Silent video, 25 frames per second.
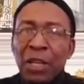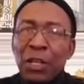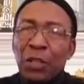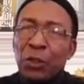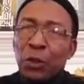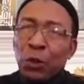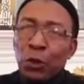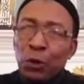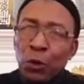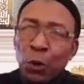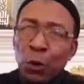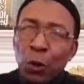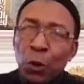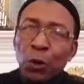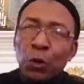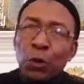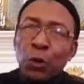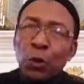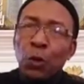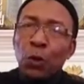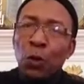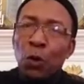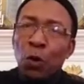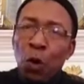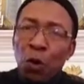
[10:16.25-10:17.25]
So those
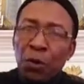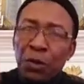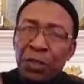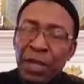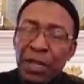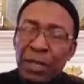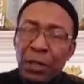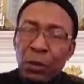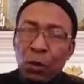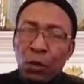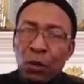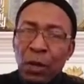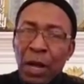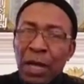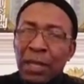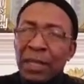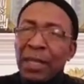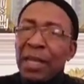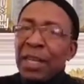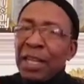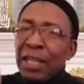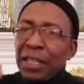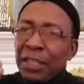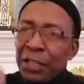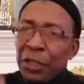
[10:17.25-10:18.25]
who don't understand the Quran,
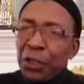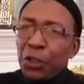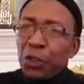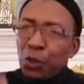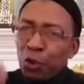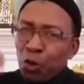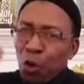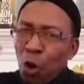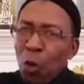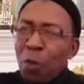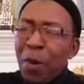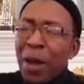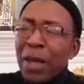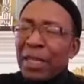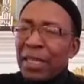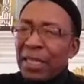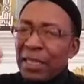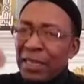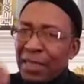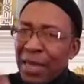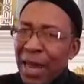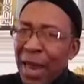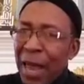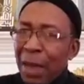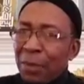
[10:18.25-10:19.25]
they should go back
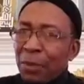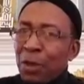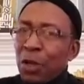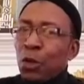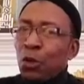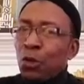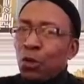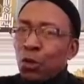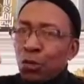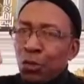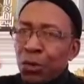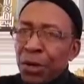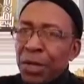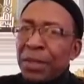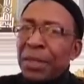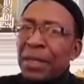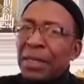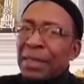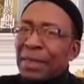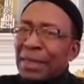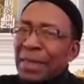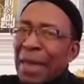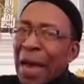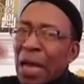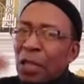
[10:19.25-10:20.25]
in time to read the
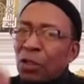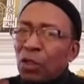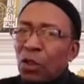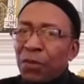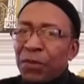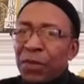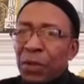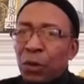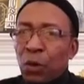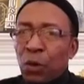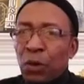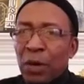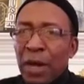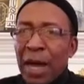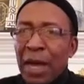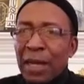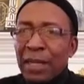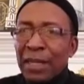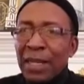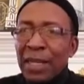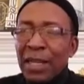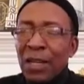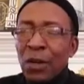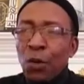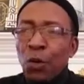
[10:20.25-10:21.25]
science of the
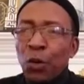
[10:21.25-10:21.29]
Quran,